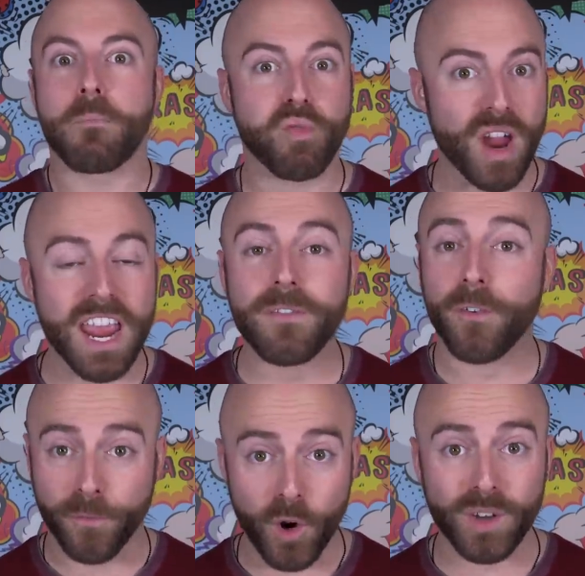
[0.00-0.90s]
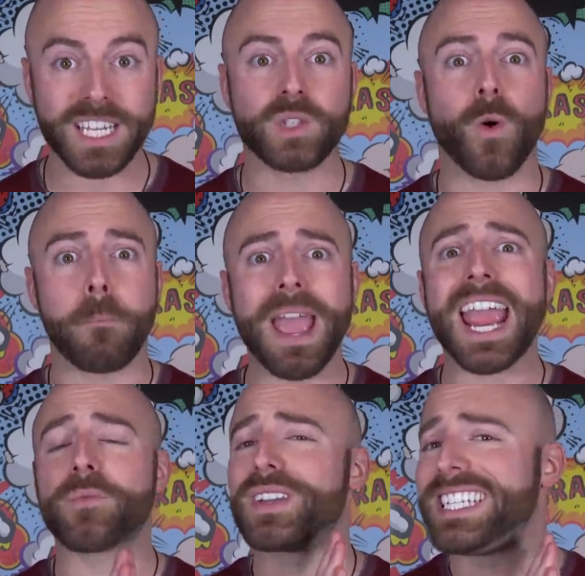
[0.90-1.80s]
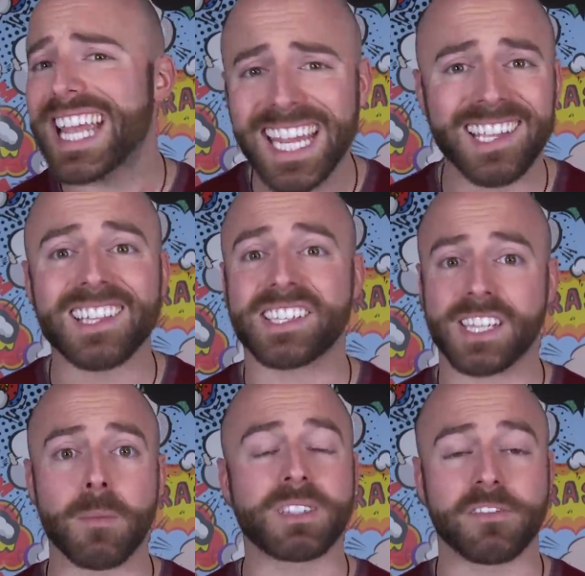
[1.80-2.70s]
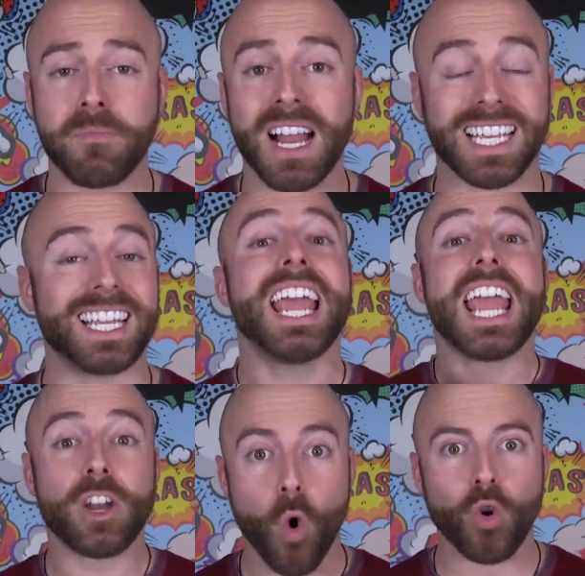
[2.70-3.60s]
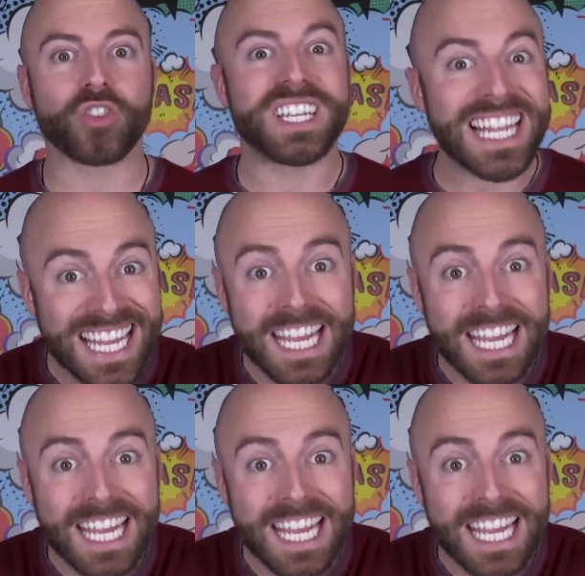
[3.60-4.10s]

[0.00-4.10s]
brave foodies will pay ridiculous sums of money in order to